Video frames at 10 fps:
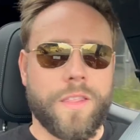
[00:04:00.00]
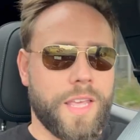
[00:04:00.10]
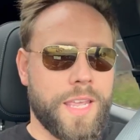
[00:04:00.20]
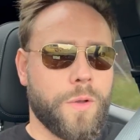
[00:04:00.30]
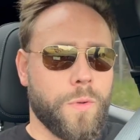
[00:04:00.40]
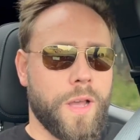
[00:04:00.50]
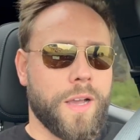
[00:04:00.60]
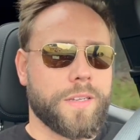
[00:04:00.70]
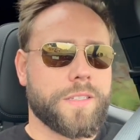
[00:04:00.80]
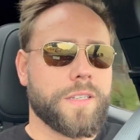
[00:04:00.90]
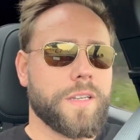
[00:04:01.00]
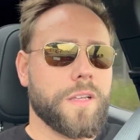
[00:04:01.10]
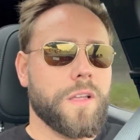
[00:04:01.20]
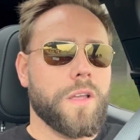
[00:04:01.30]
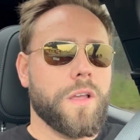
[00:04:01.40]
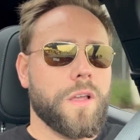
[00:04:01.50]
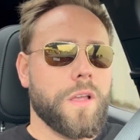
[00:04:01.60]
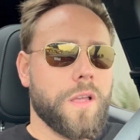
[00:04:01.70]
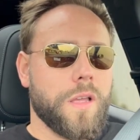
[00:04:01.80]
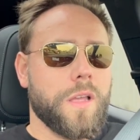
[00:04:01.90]
Equinox,
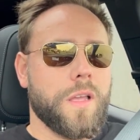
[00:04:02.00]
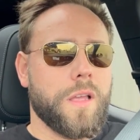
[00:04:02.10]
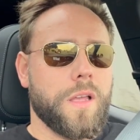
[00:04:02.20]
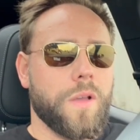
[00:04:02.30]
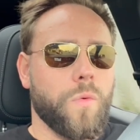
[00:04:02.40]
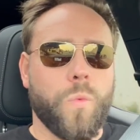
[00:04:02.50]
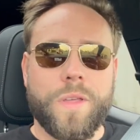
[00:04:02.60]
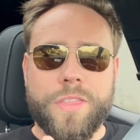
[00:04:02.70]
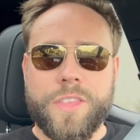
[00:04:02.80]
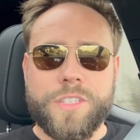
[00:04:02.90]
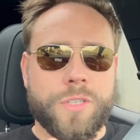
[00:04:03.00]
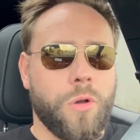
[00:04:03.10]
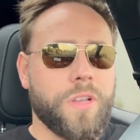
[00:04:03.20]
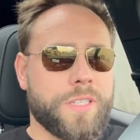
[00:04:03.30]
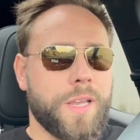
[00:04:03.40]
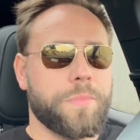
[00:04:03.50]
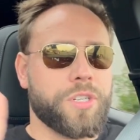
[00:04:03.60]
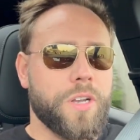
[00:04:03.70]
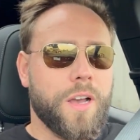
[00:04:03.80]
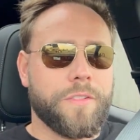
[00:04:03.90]
with the sole
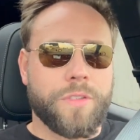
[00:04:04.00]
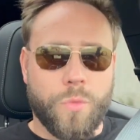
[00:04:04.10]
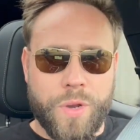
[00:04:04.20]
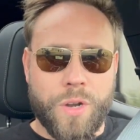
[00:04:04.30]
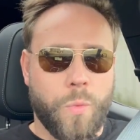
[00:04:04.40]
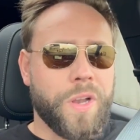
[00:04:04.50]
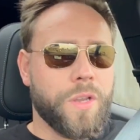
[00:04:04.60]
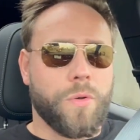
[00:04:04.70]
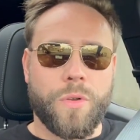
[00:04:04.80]
exception of the rear window.